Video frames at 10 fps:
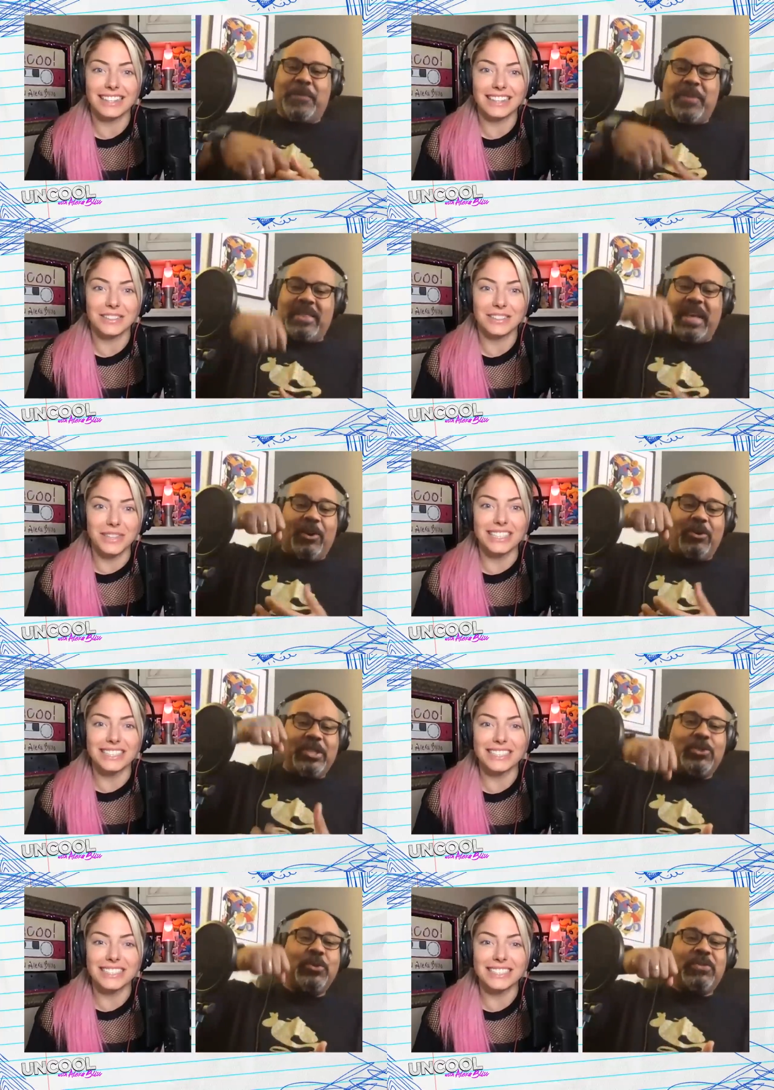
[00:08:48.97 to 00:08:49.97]
Speaker 1: And the only
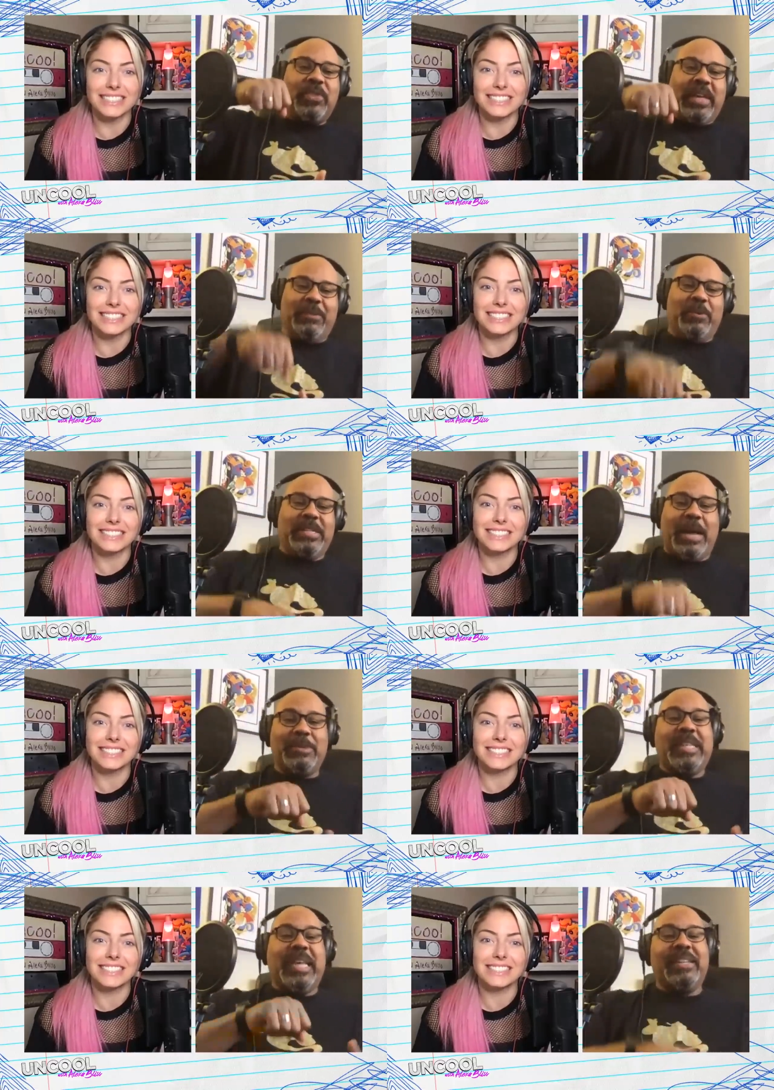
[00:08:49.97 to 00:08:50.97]
two could fit in one. And I
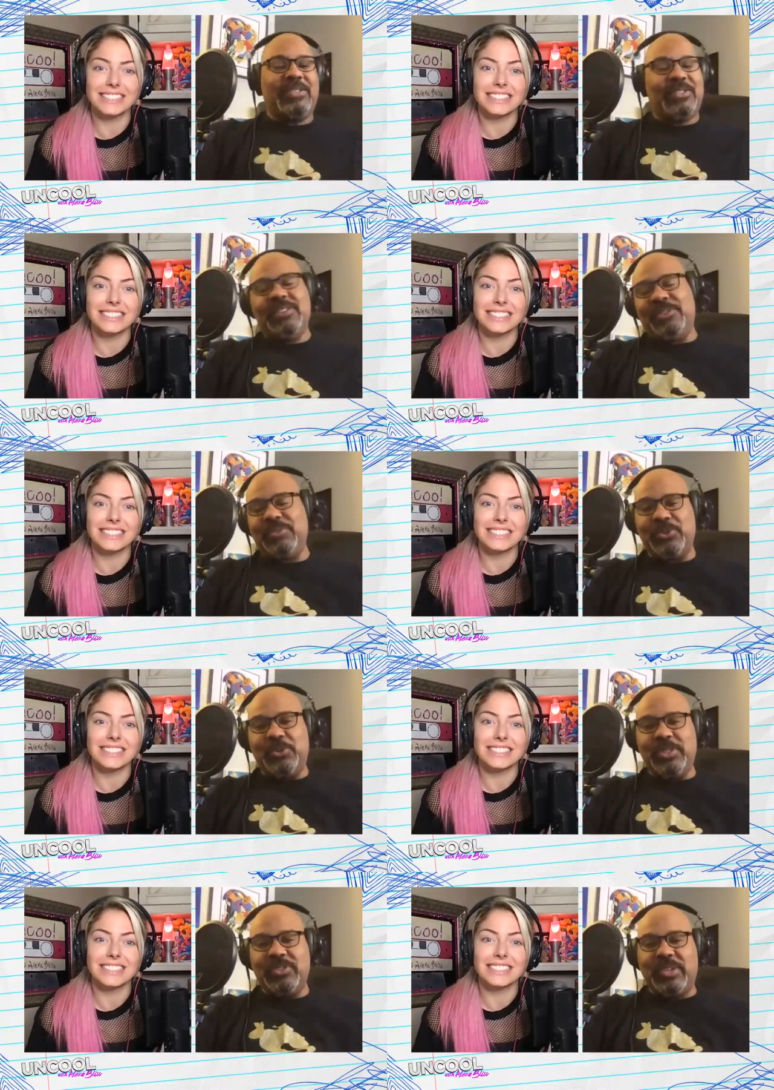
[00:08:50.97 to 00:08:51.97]
would take it to, you know,
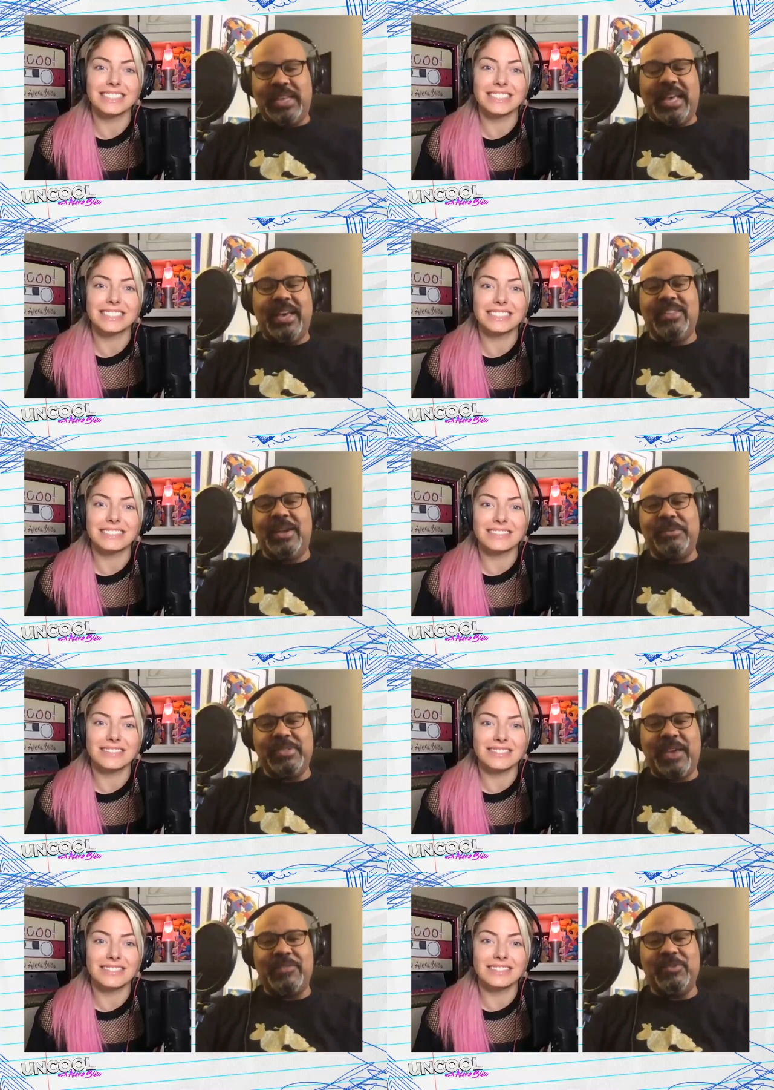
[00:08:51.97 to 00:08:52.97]
school and try to hide that I
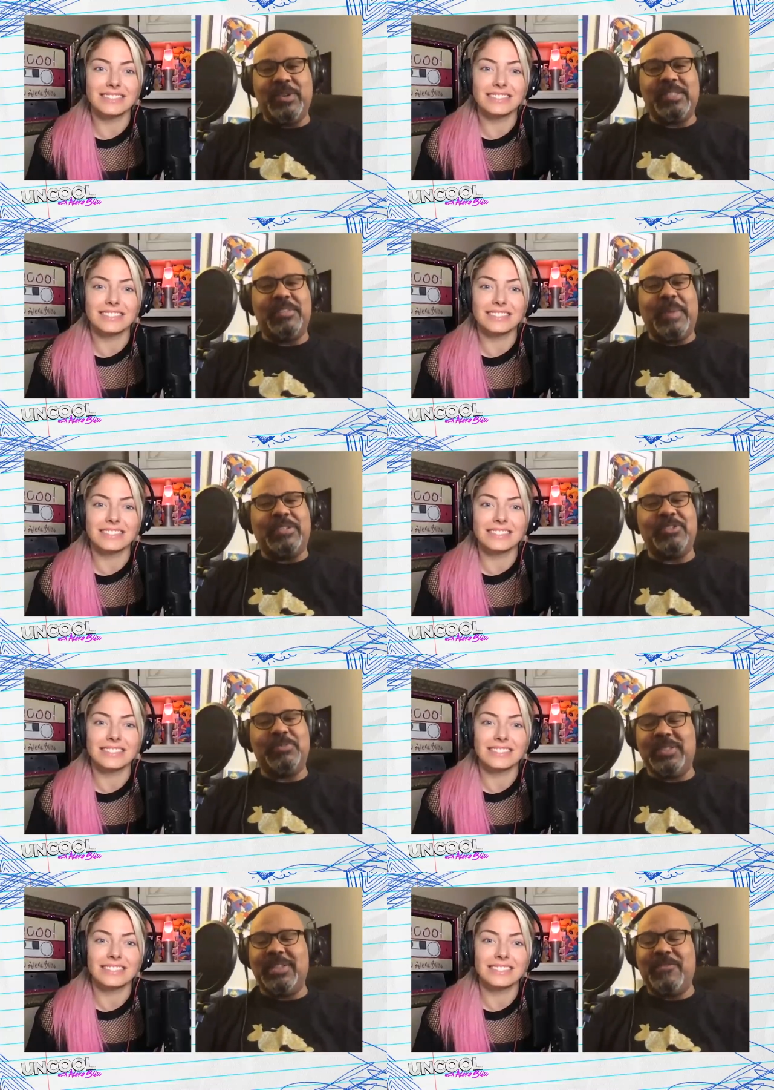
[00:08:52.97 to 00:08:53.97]
was having wrestling matches,
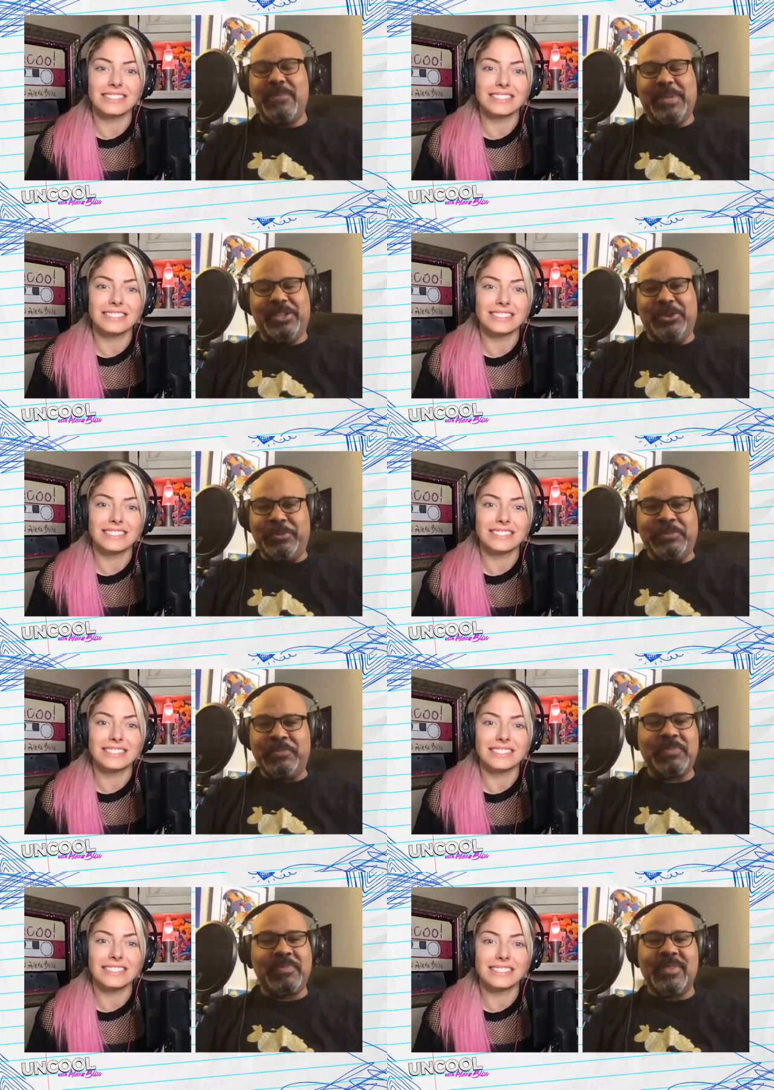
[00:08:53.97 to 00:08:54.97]
but everybody
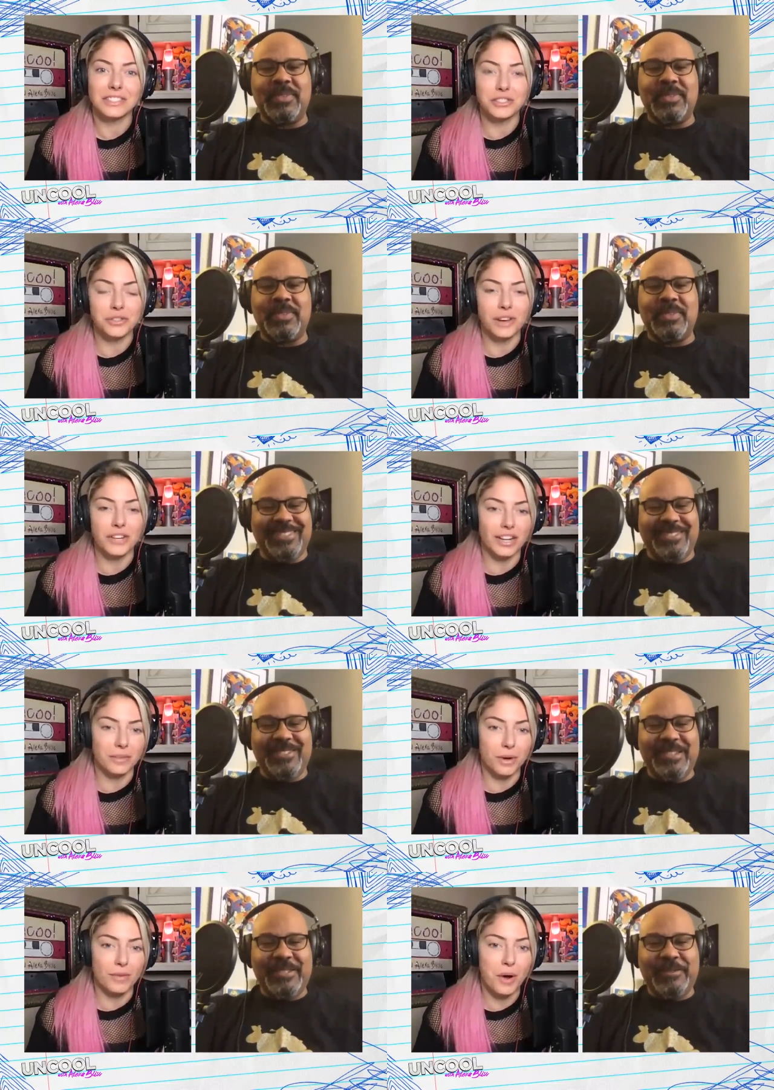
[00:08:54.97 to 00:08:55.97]
knew.
Speaker 2: Did you ever cut a
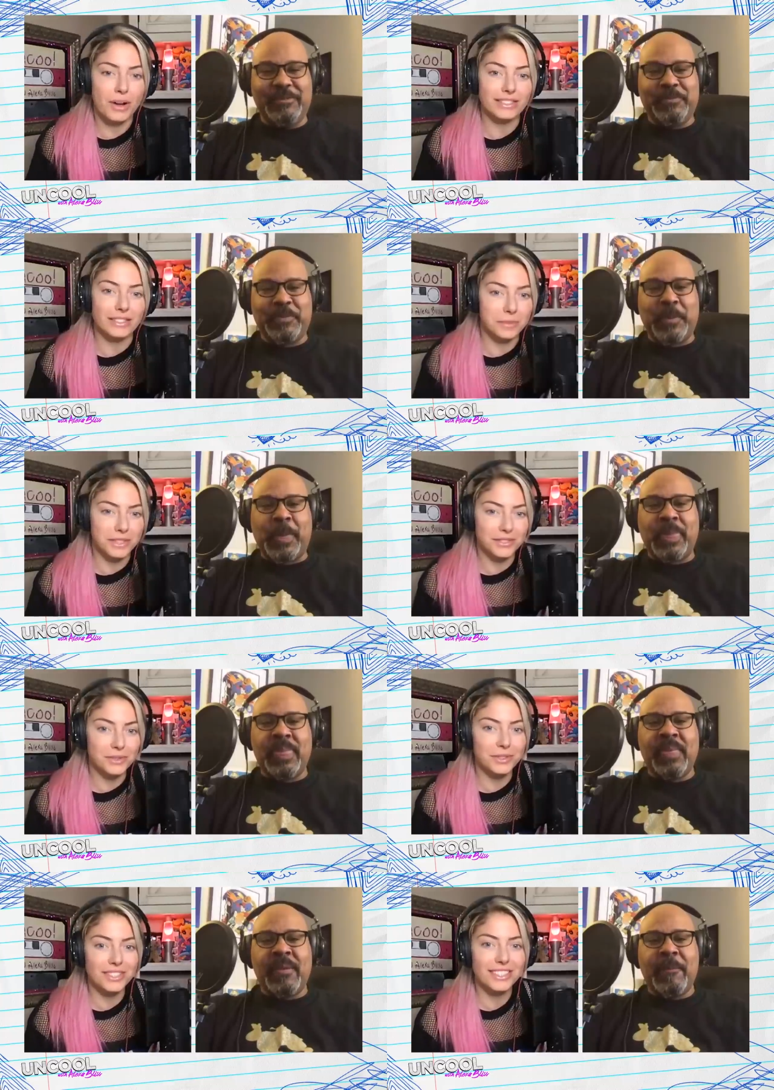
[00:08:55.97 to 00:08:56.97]
promo on someone in
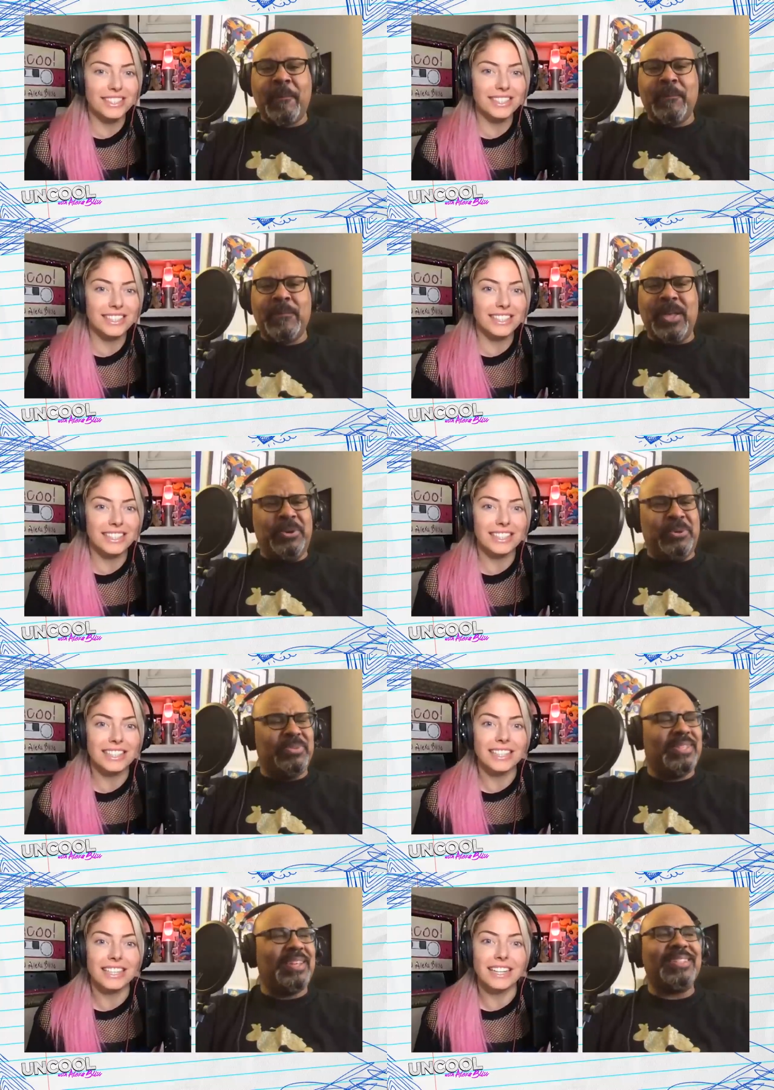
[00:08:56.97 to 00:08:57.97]
school? Oh,
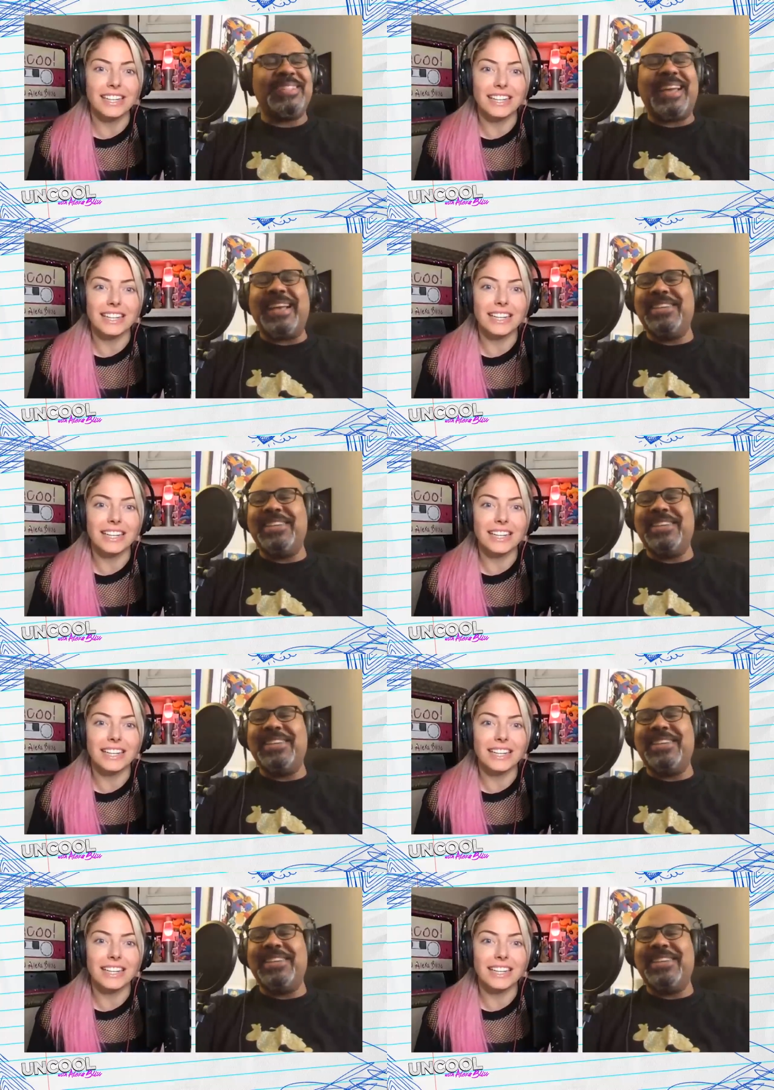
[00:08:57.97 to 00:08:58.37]
Speaker 1: I,